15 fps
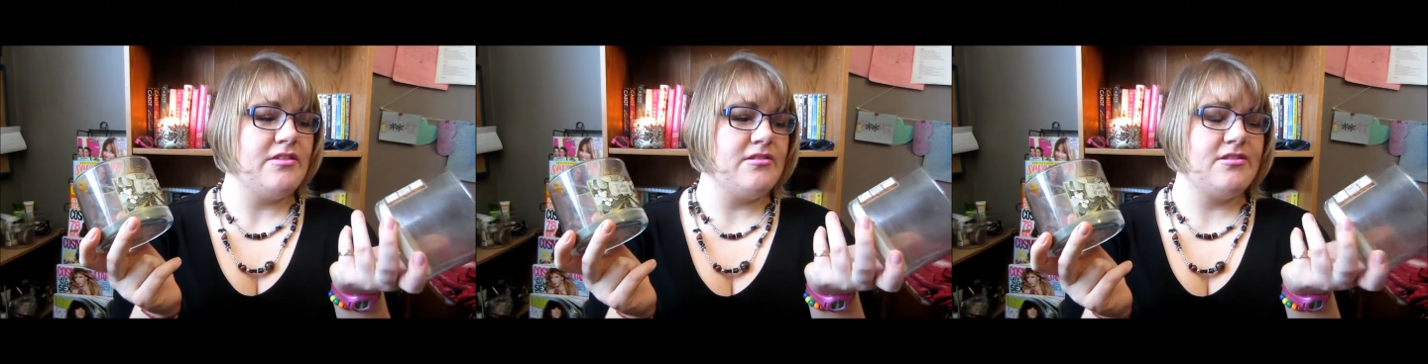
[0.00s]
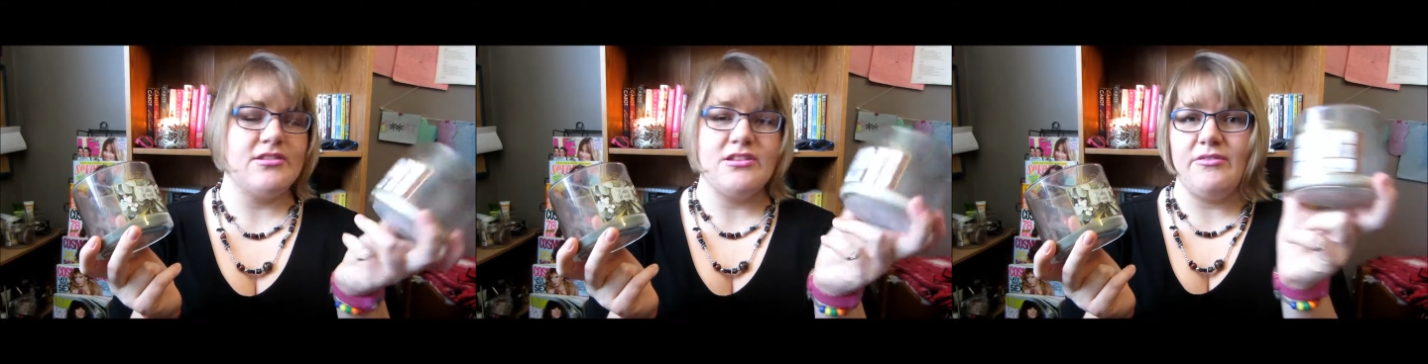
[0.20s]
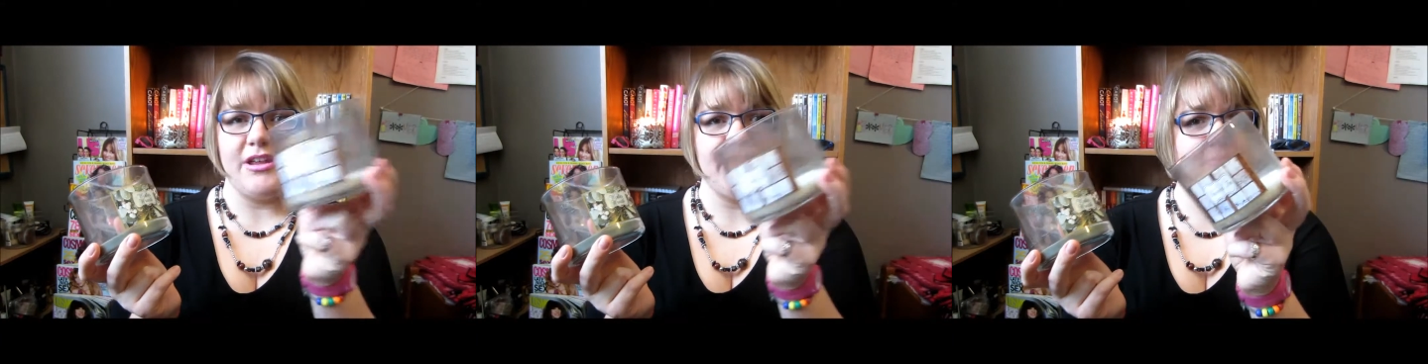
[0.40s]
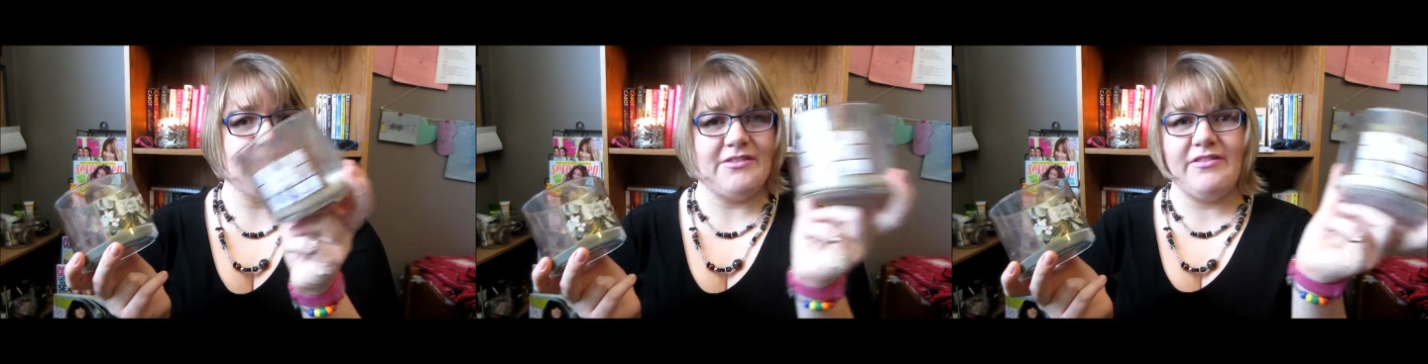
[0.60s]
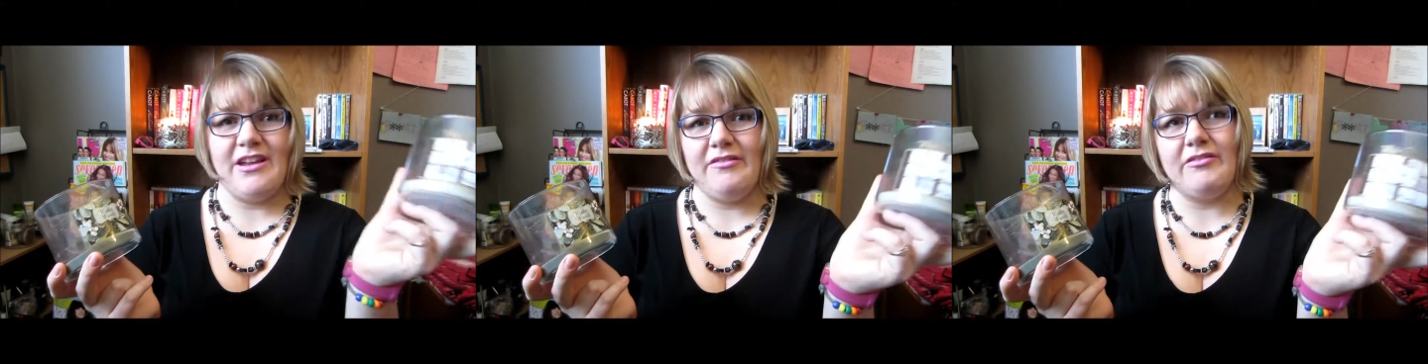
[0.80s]
Snowed In was
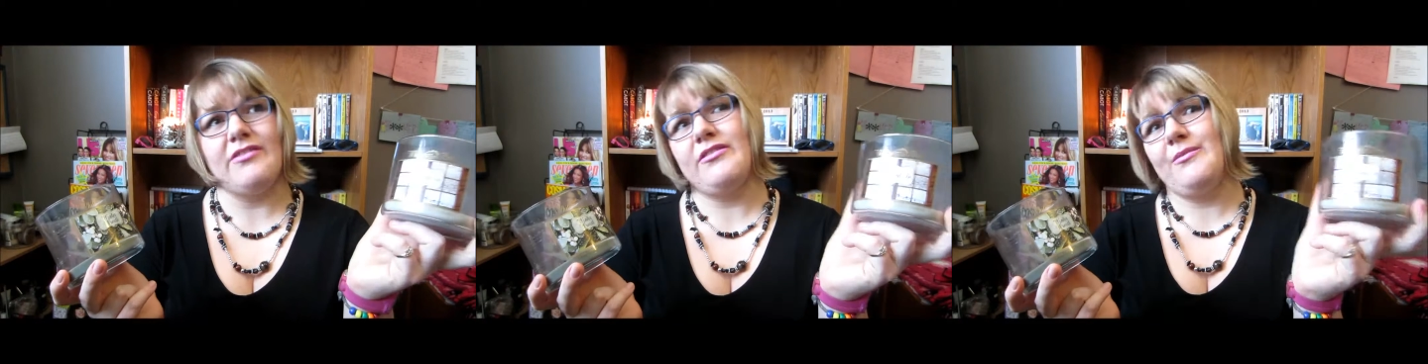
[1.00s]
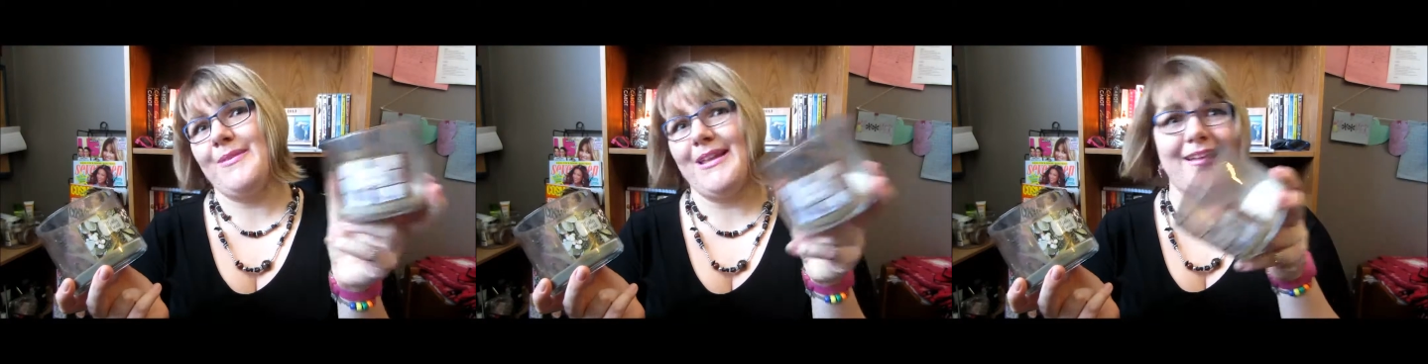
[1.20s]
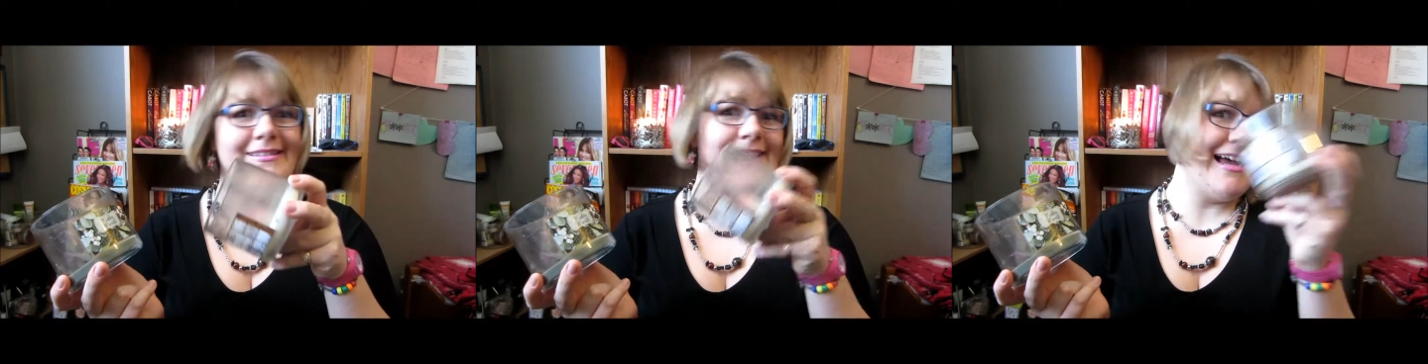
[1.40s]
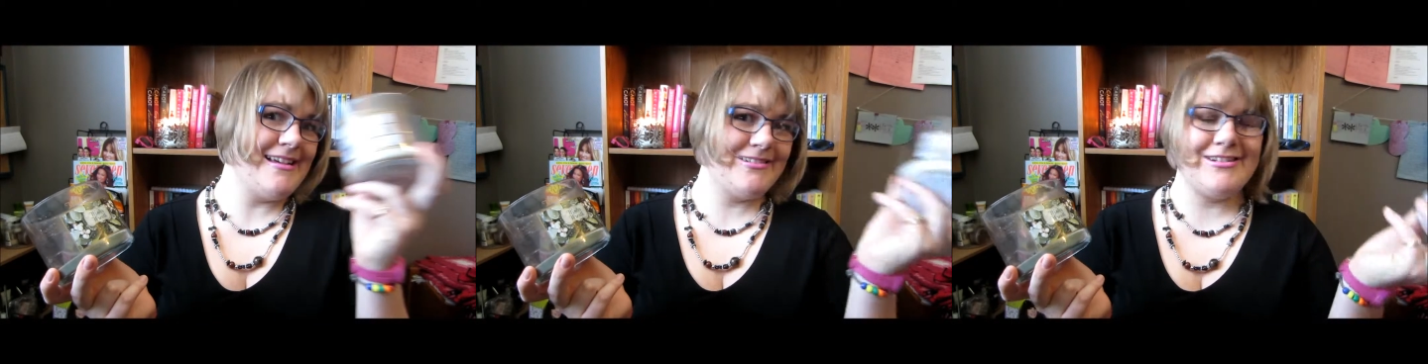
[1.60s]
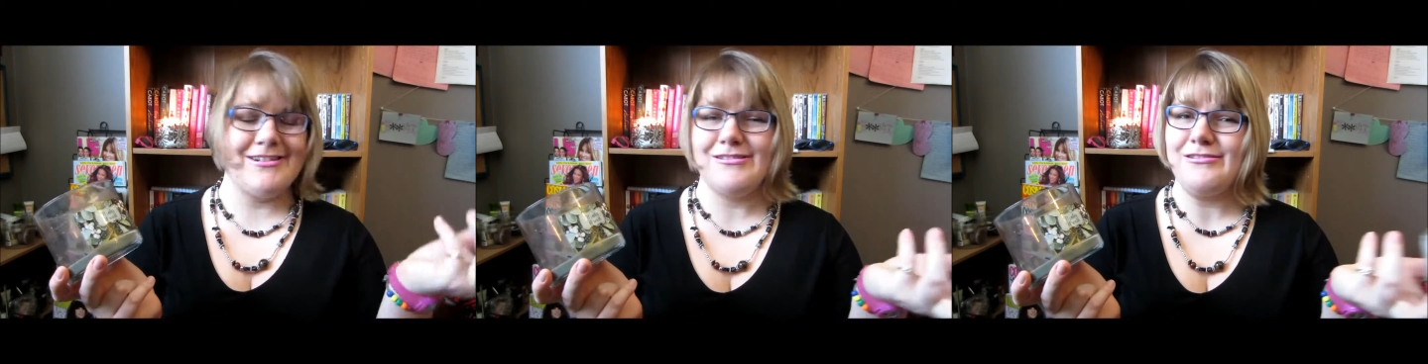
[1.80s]
a favorite from like
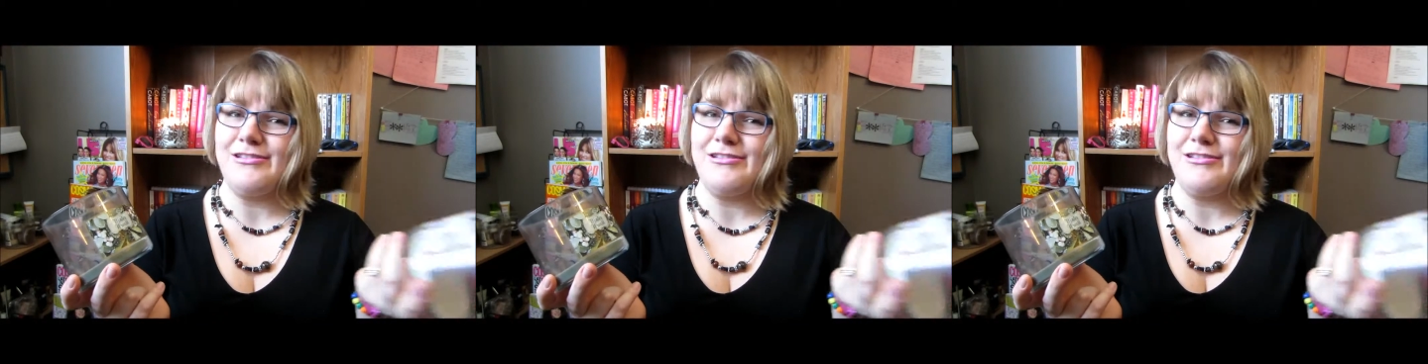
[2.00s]
last year,